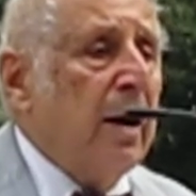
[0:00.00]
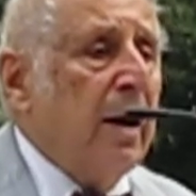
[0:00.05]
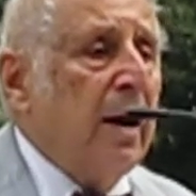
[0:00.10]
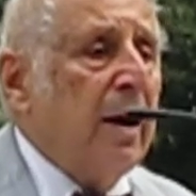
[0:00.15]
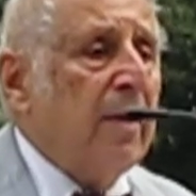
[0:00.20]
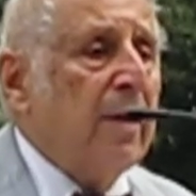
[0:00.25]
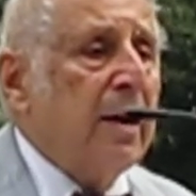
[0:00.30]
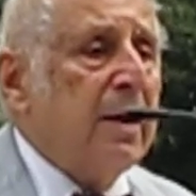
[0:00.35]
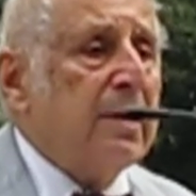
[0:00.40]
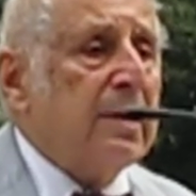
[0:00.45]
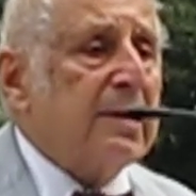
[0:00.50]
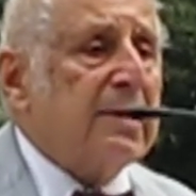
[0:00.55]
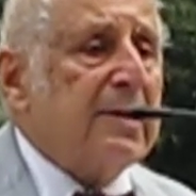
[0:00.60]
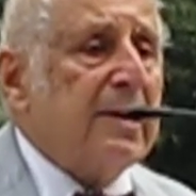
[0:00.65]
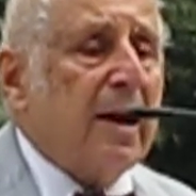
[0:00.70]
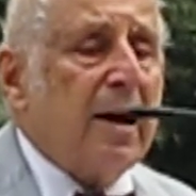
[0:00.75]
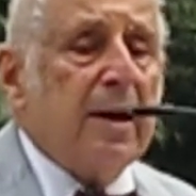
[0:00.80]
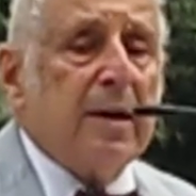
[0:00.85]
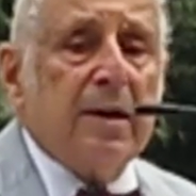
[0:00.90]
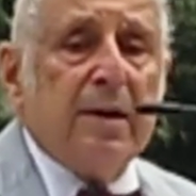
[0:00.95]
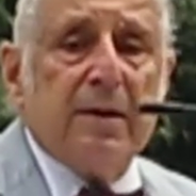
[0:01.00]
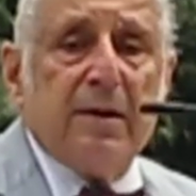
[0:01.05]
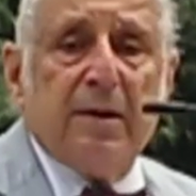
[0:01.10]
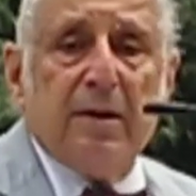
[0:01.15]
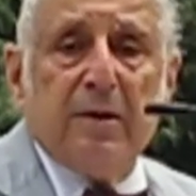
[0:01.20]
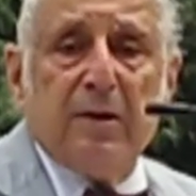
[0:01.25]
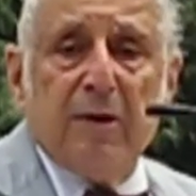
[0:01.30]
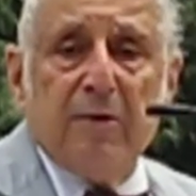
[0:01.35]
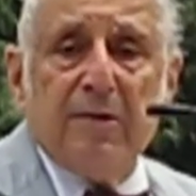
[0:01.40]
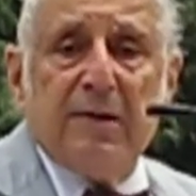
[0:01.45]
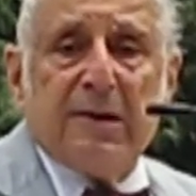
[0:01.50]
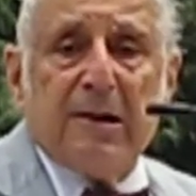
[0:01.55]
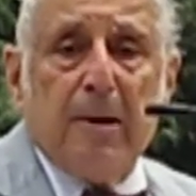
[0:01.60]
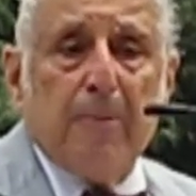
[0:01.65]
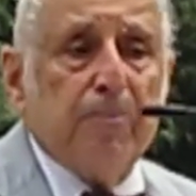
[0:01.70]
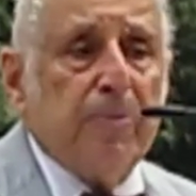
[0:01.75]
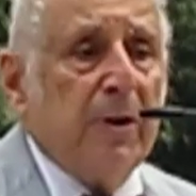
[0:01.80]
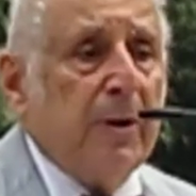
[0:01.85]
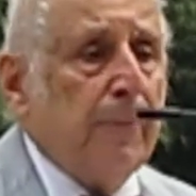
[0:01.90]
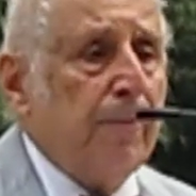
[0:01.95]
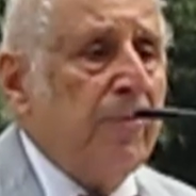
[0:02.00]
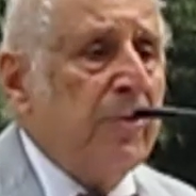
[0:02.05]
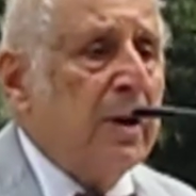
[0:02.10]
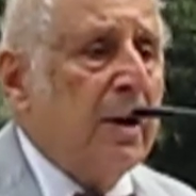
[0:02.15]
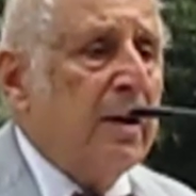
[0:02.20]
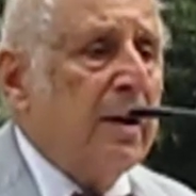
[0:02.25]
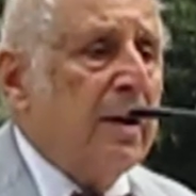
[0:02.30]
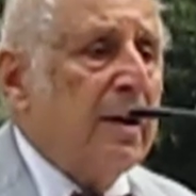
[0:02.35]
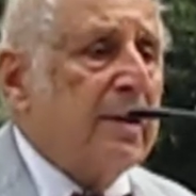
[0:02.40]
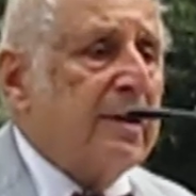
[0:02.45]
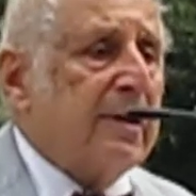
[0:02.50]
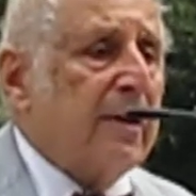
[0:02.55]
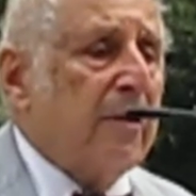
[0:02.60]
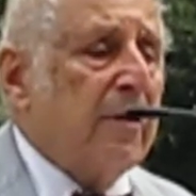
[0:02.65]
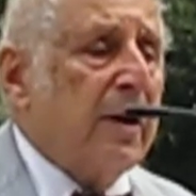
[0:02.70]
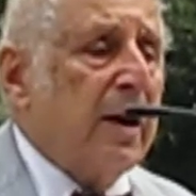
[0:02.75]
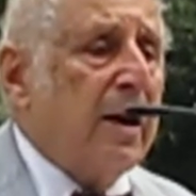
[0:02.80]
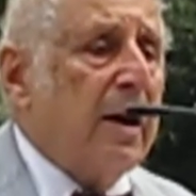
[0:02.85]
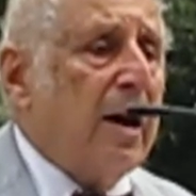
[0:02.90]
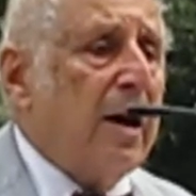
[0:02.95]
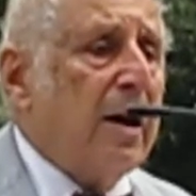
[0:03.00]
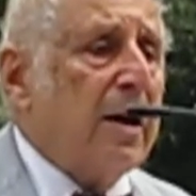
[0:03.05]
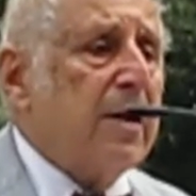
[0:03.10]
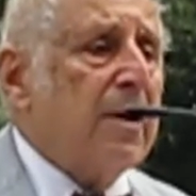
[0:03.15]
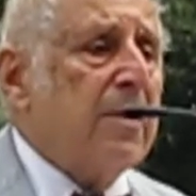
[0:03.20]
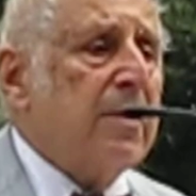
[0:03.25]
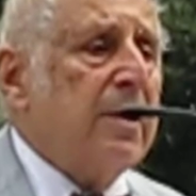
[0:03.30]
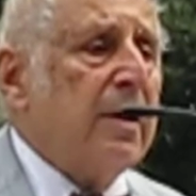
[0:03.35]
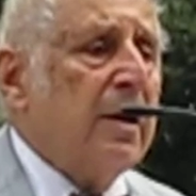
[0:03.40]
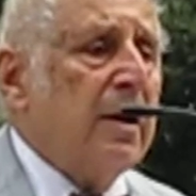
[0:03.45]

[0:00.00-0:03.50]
And they decided to do something. So they hired